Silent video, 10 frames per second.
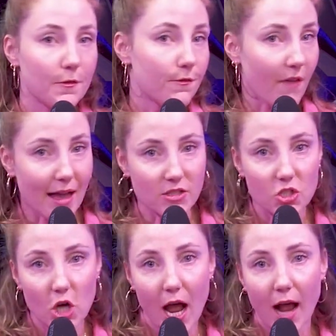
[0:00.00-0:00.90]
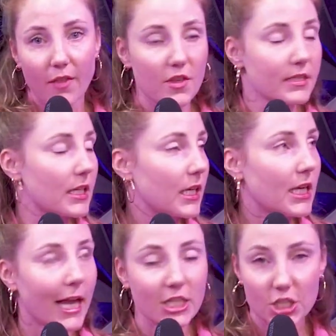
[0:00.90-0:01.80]
fast track, this
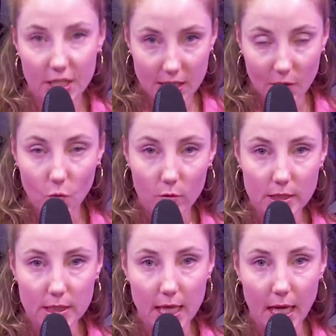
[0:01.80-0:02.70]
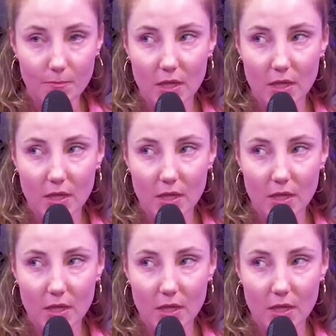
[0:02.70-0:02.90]
get shit done woman thing